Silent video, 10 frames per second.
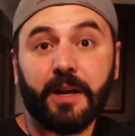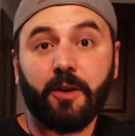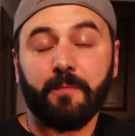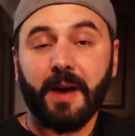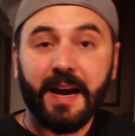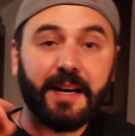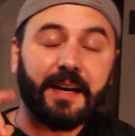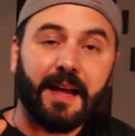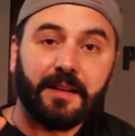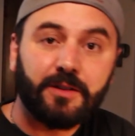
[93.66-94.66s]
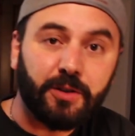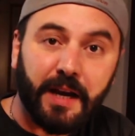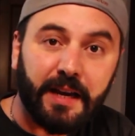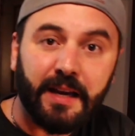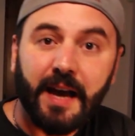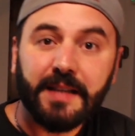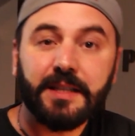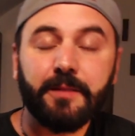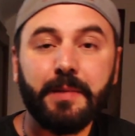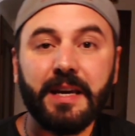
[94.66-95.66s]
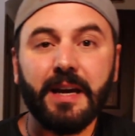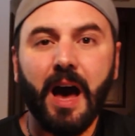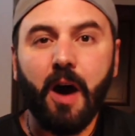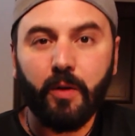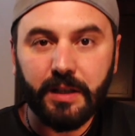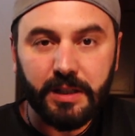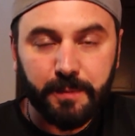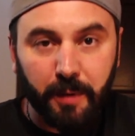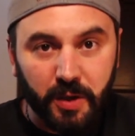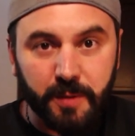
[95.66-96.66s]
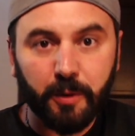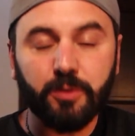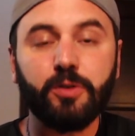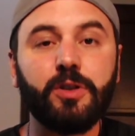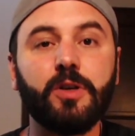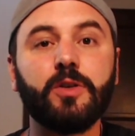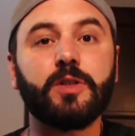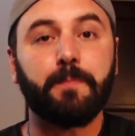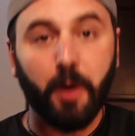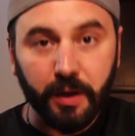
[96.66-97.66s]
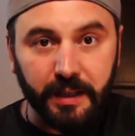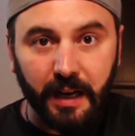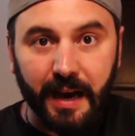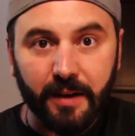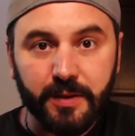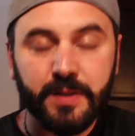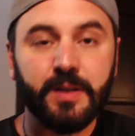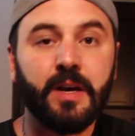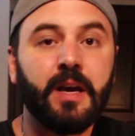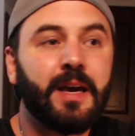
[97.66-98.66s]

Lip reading: of mine today asked me how it is possible to use the point clouds